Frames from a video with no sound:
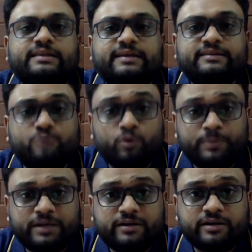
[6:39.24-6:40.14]
it's
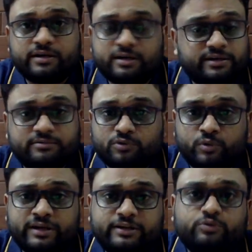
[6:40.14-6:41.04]
open
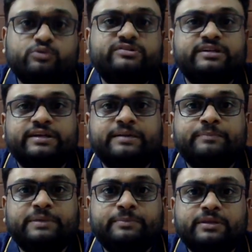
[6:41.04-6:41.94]
only to certain
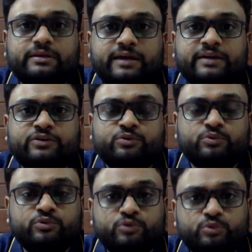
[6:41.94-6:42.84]
people, and you
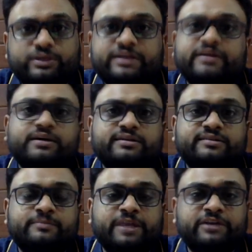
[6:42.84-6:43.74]
do need
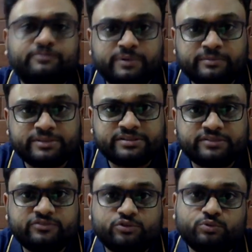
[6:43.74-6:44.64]
some kind of
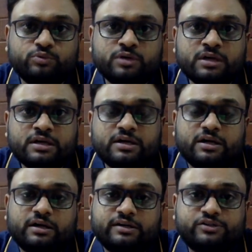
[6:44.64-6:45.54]
permissions to
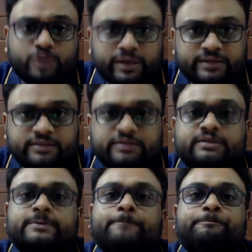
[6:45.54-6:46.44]
join
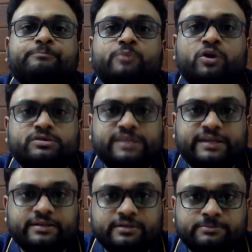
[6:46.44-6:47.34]
the
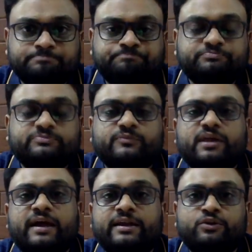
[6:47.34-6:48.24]
blockchain
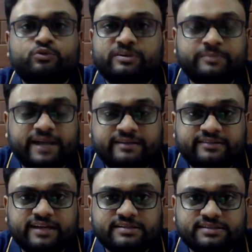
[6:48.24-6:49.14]
and do some
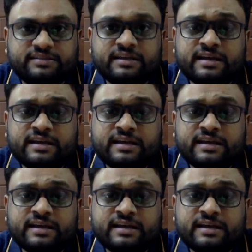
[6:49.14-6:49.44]
transaction.